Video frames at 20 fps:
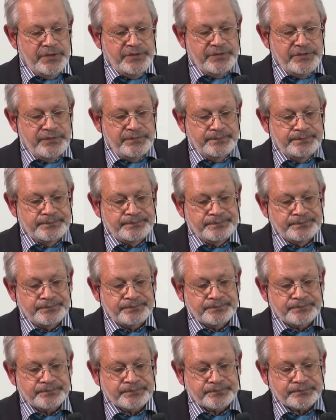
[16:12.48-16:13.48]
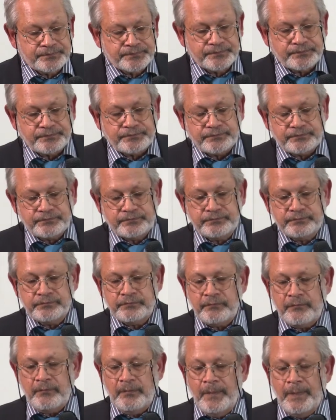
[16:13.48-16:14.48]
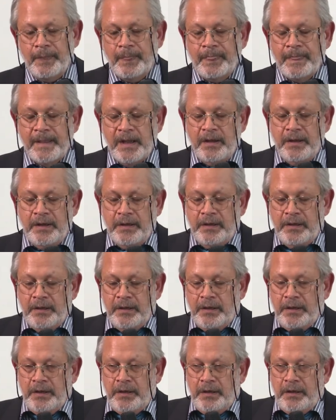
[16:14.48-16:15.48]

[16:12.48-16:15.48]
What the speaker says: No one is speaking in this clip.